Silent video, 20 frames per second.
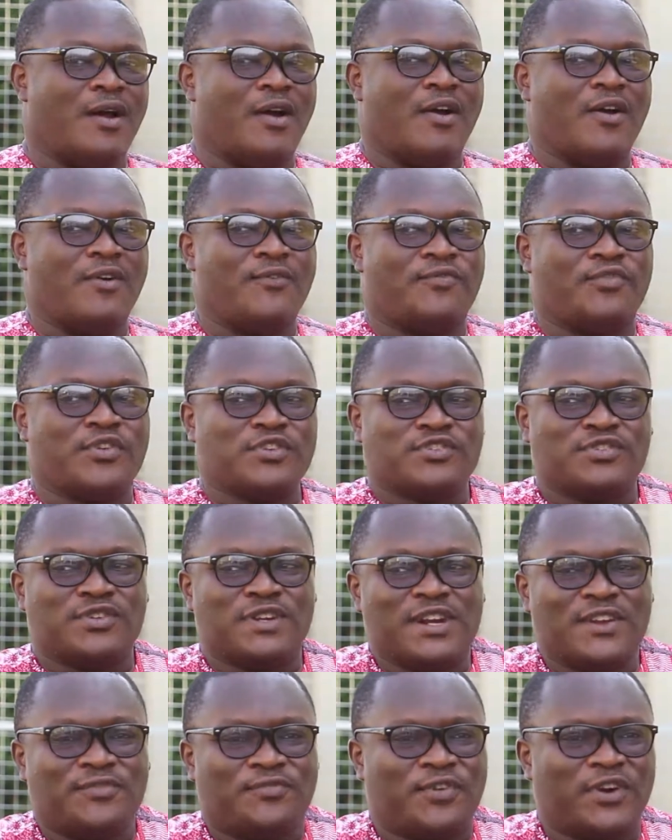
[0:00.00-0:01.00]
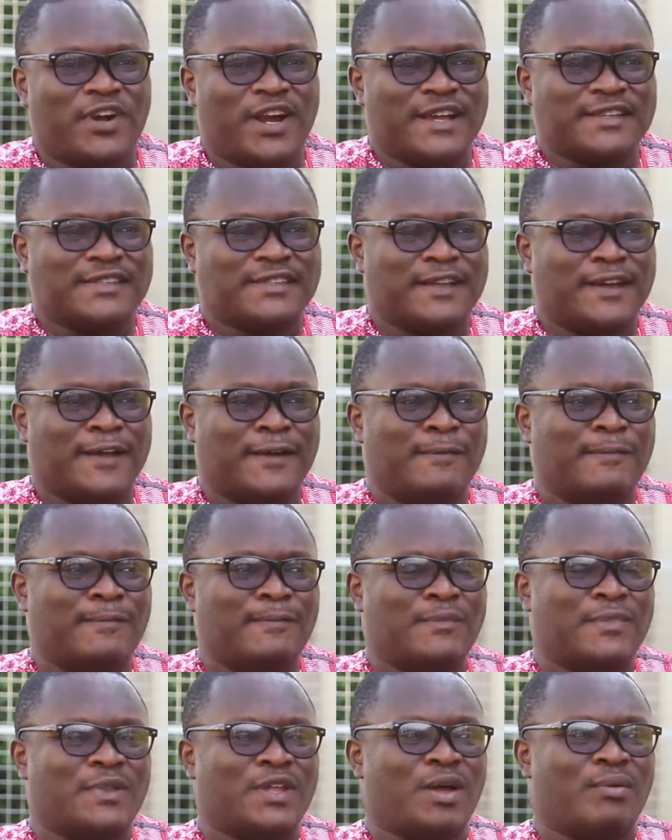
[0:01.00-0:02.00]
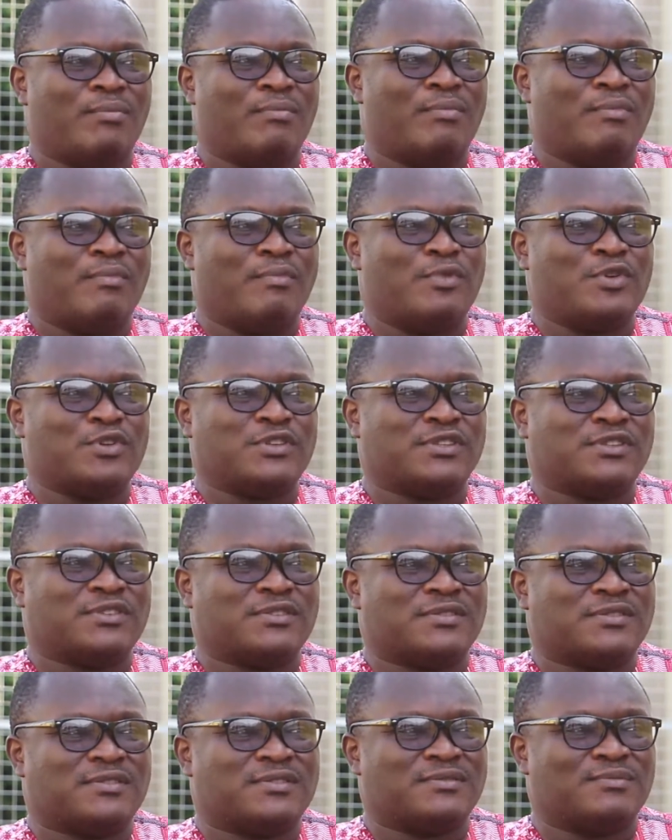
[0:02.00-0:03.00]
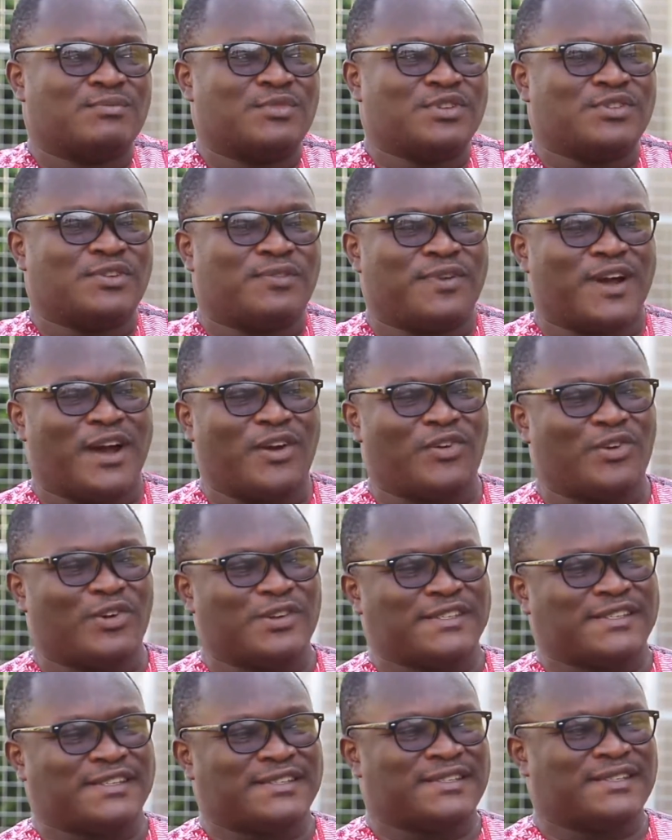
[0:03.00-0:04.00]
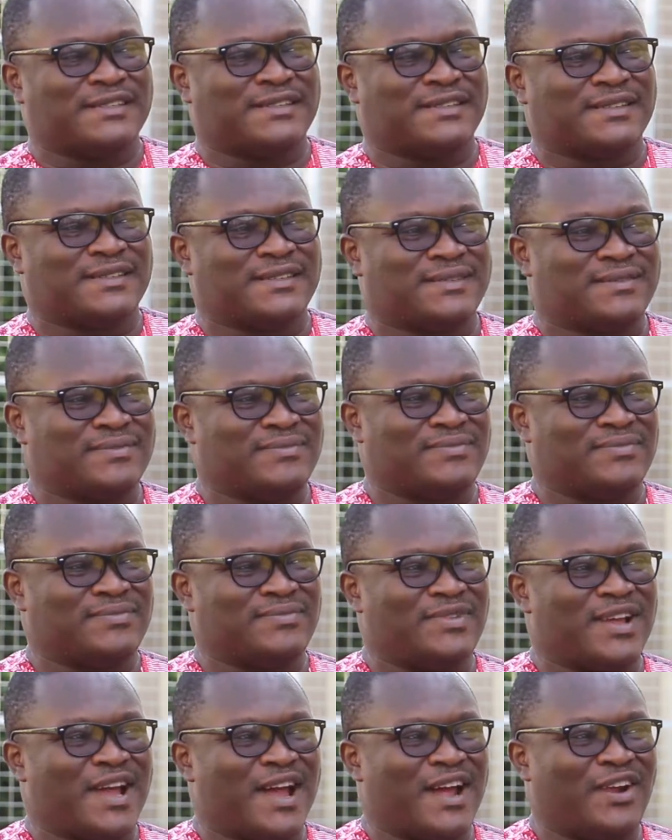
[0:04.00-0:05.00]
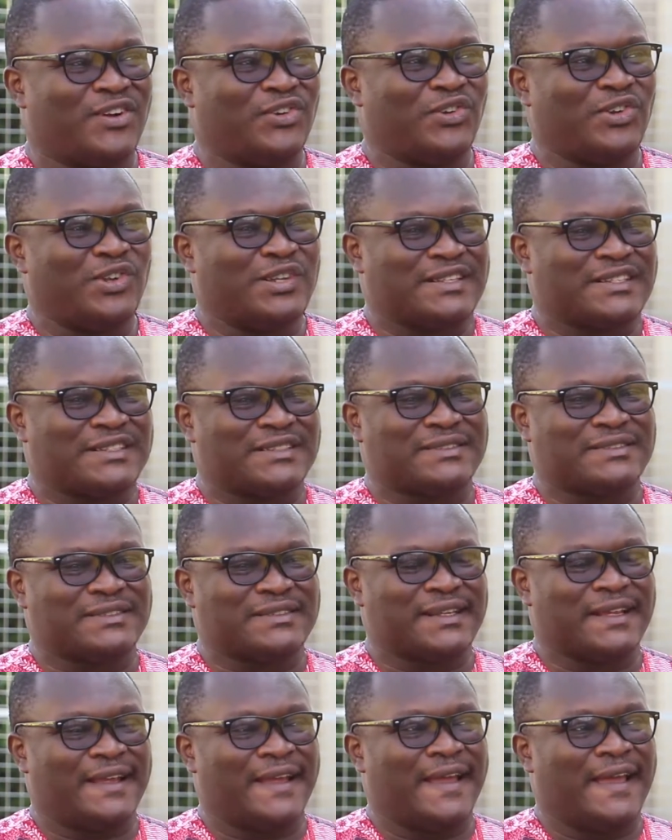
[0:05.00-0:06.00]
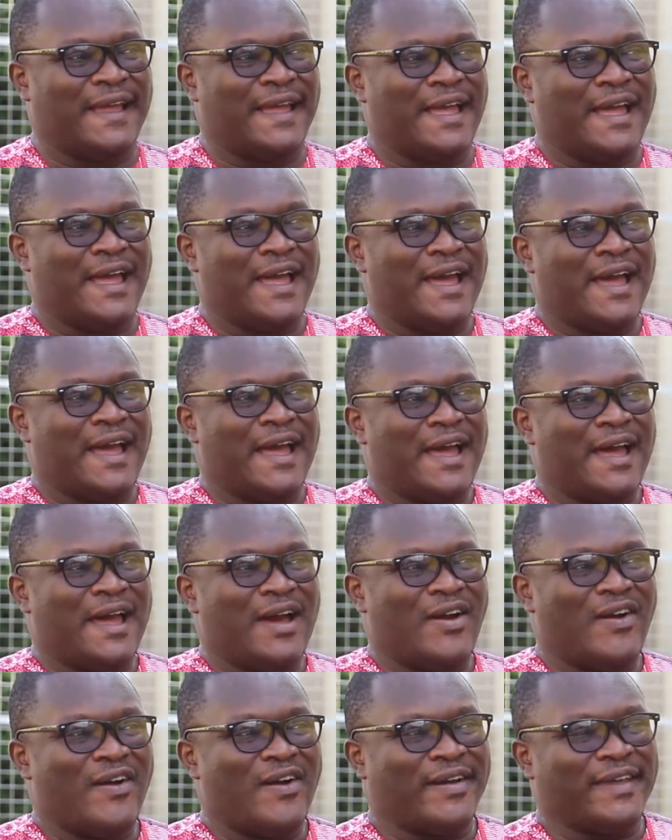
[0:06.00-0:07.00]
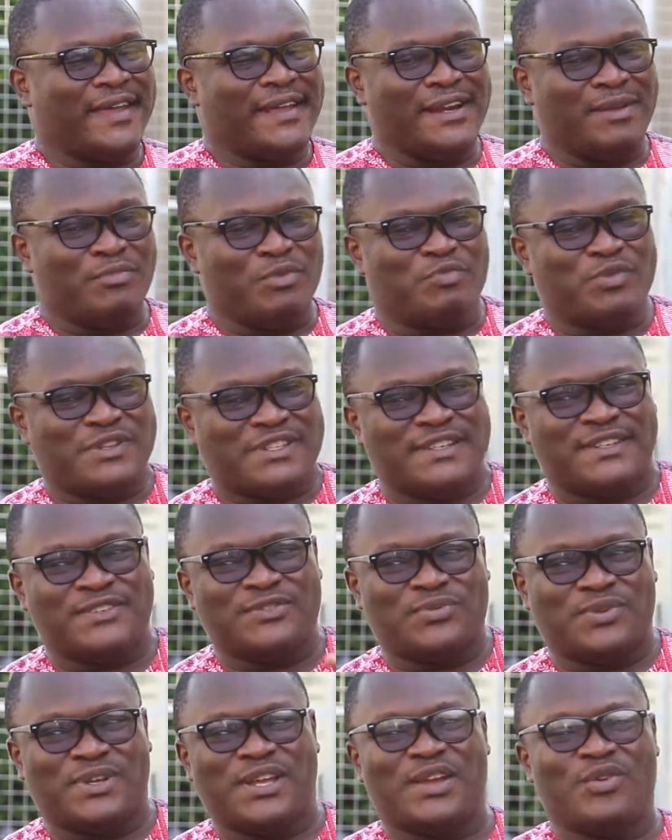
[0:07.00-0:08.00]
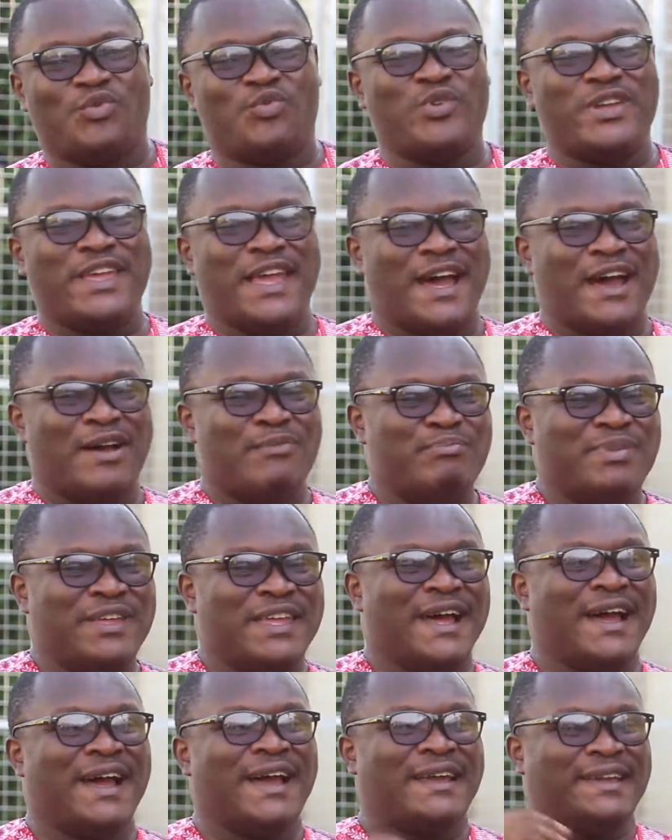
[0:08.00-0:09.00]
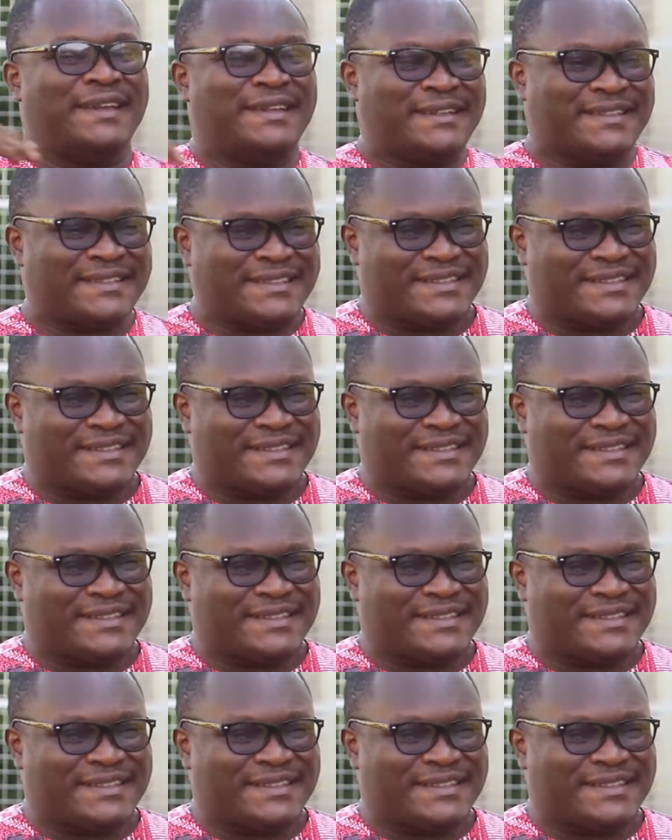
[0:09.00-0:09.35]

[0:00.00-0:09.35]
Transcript: Unfortunately for us, most of our courses are not. Okay, let me put it this way. We are behind